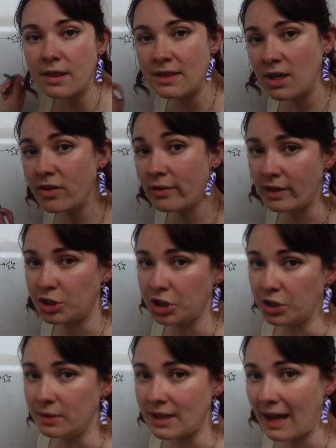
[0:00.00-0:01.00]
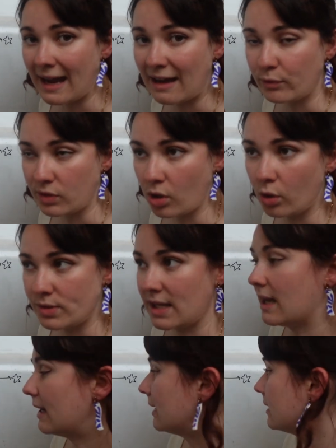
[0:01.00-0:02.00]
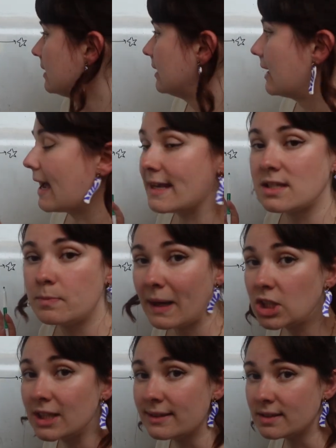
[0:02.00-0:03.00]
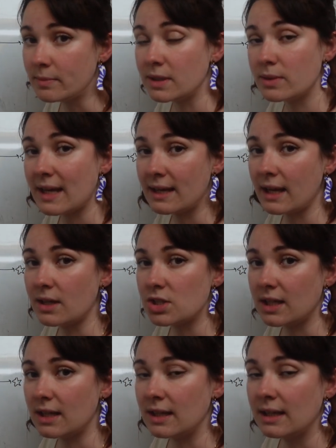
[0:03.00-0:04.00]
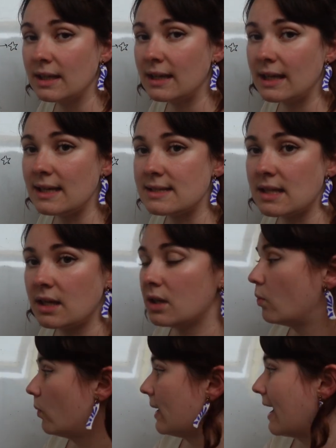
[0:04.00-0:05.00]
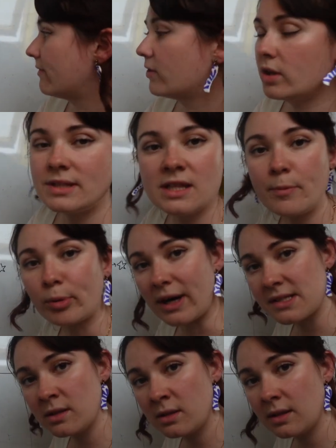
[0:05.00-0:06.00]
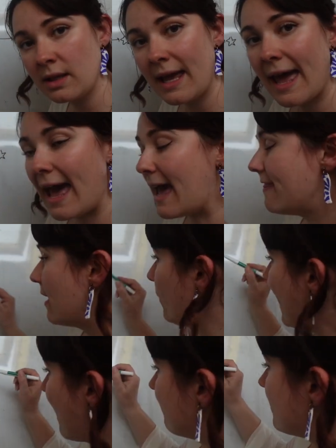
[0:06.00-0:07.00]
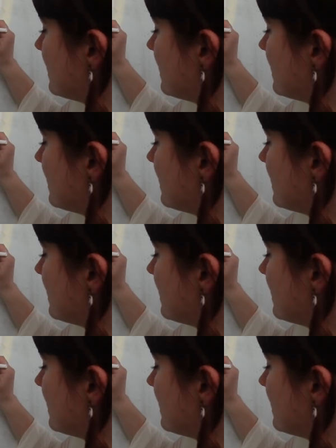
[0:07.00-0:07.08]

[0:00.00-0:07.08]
The other issue that I have with goals here, especially as somebody with ADHD, is that we have us in the present, and then we have